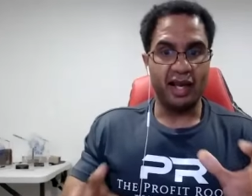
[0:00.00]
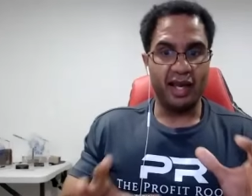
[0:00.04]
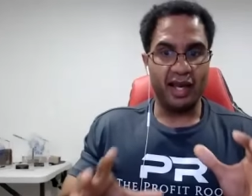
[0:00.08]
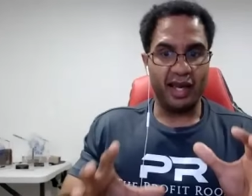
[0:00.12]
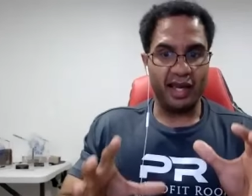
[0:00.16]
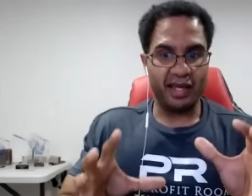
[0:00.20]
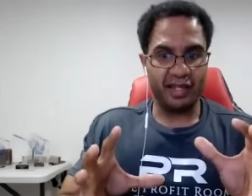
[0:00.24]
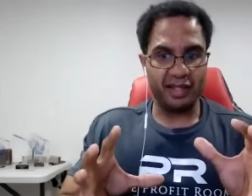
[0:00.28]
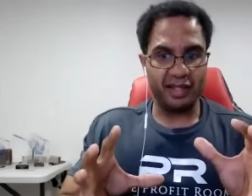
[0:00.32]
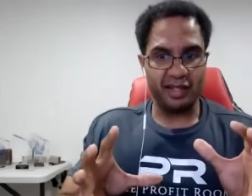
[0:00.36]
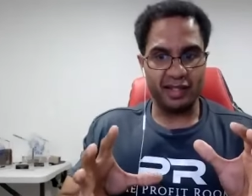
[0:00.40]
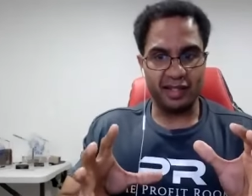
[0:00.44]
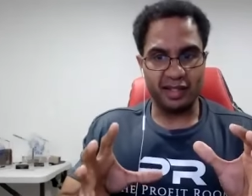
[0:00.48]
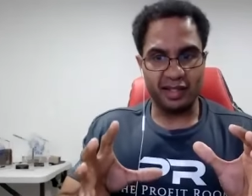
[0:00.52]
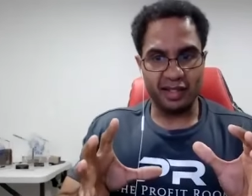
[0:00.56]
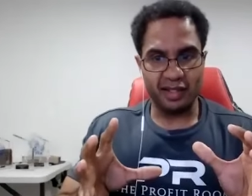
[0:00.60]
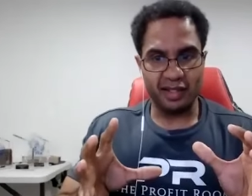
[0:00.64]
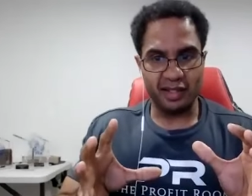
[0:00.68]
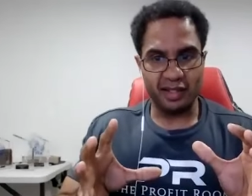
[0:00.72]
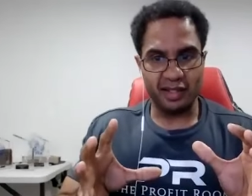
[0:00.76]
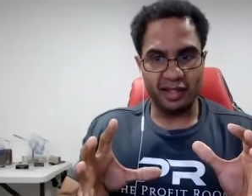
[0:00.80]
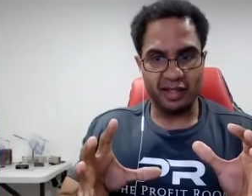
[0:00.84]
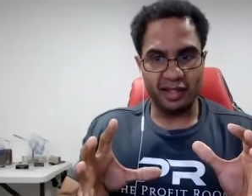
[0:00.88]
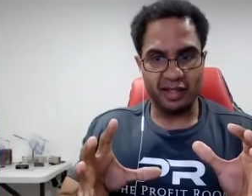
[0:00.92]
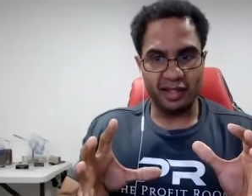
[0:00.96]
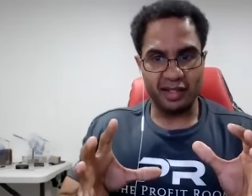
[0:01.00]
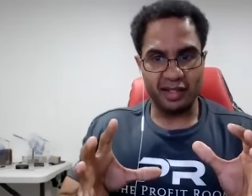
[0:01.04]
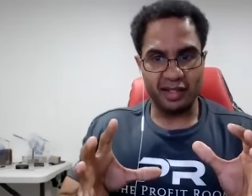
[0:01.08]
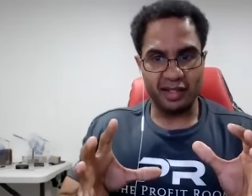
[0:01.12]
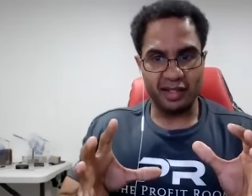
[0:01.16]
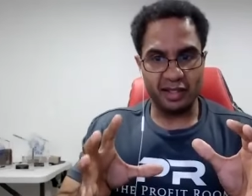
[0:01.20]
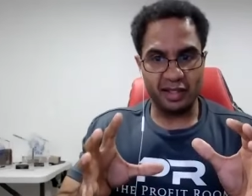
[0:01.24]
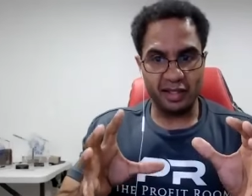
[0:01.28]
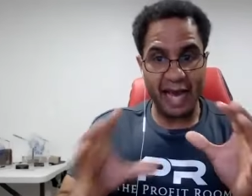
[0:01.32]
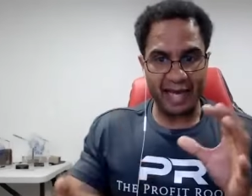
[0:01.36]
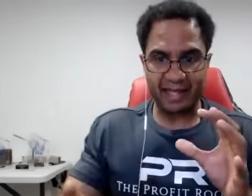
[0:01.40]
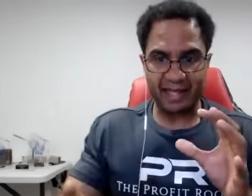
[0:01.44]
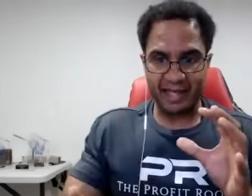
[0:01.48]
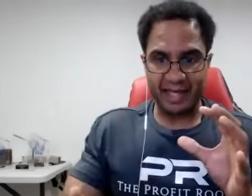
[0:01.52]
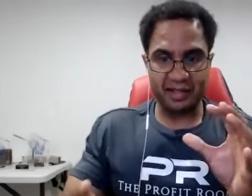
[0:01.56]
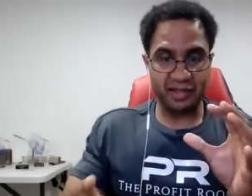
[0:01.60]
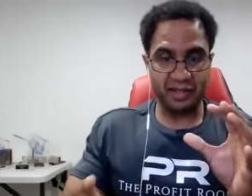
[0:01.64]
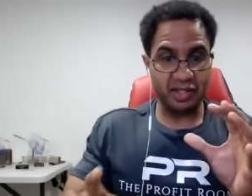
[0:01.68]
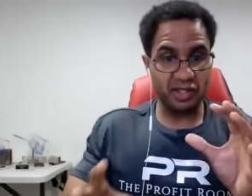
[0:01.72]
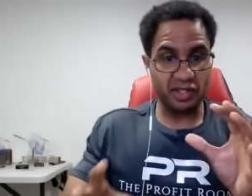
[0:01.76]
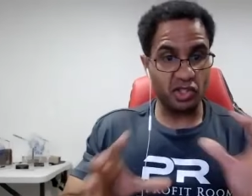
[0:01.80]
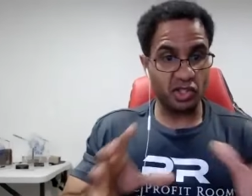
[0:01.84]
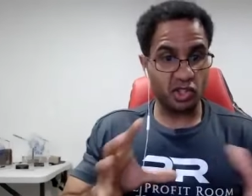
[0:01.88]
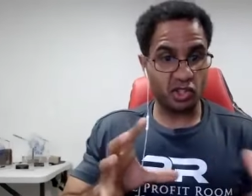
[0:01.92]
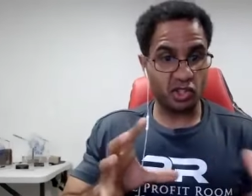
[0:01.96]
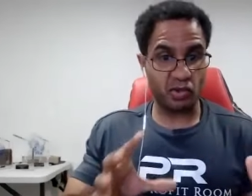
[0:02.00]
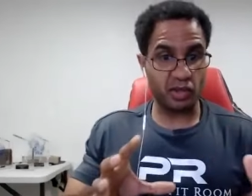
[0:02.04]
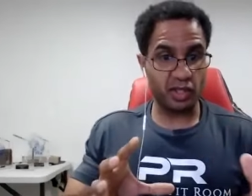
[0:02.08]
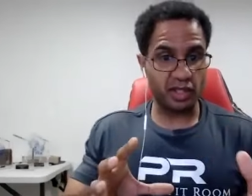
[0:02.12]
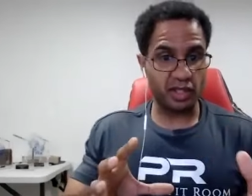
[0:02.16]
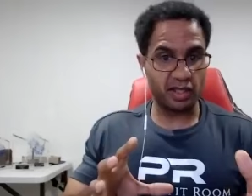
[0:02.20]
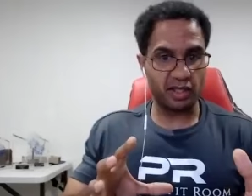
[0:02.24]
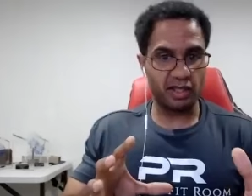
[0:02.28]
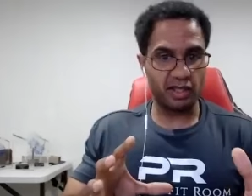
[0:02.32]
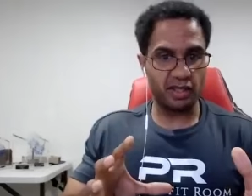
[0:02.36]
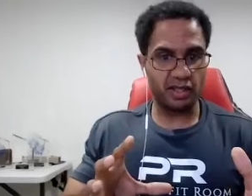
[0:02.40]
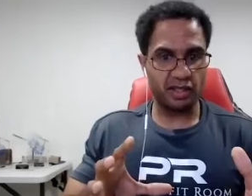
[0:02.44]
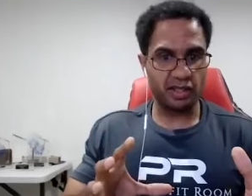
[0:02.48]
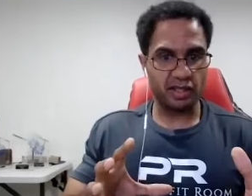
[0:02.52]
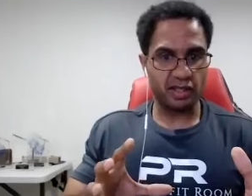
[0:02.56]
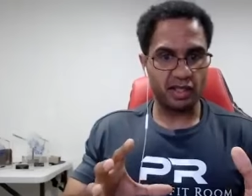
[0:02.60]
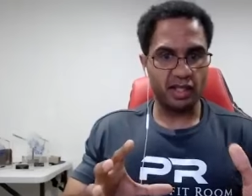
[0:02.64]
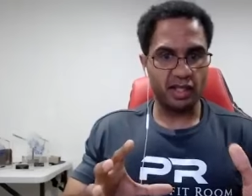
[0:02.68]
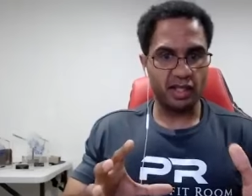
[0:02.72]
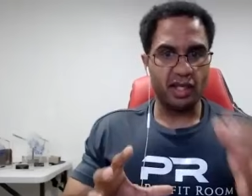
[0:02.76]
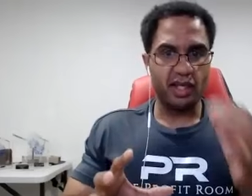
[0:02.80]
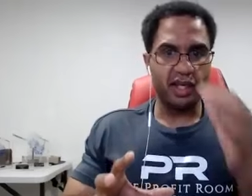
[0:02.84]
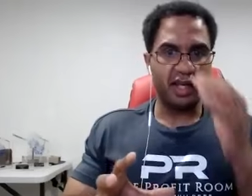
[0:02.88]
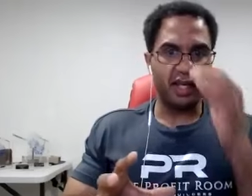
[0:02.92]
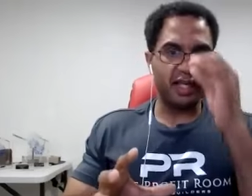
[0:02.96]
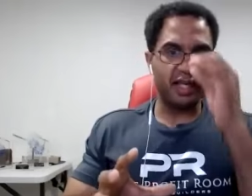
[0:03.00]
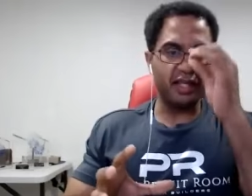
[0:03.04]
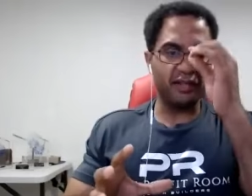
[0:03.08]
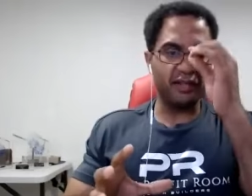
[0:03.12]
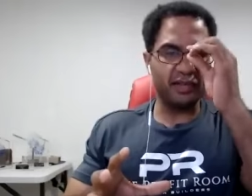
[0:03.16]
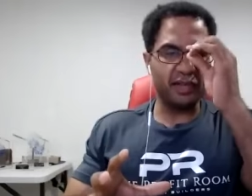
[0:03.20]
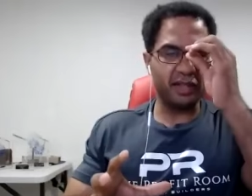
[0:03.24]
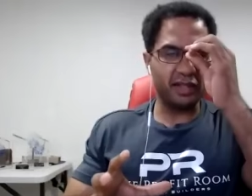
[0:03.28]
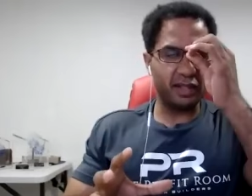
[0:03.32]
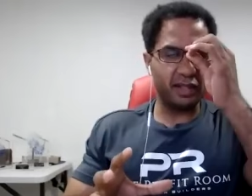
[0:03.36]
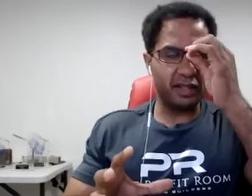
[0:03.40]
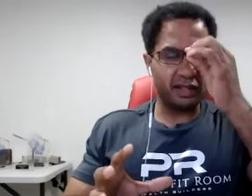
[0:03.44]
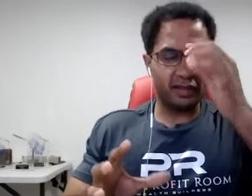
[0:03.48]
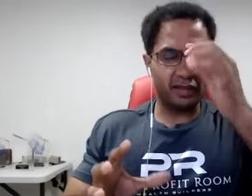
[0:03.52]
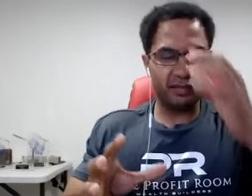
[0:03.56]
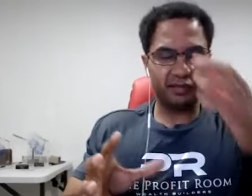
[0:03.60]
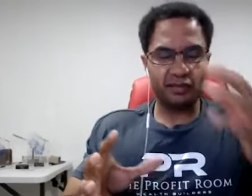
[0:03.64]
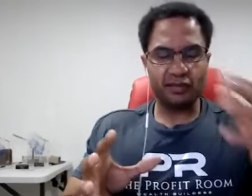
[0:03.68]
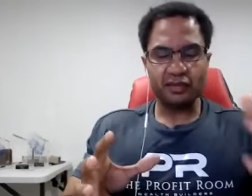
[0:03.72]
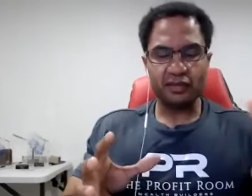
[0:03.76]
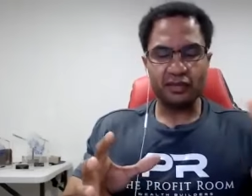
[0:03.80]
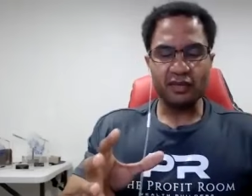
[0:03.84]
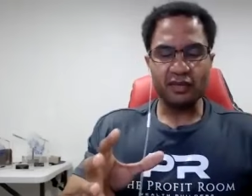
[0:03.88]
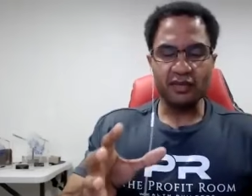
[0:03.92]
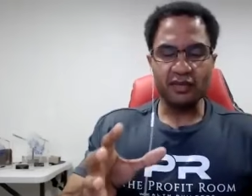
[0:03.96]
and you're knocking out these trades, even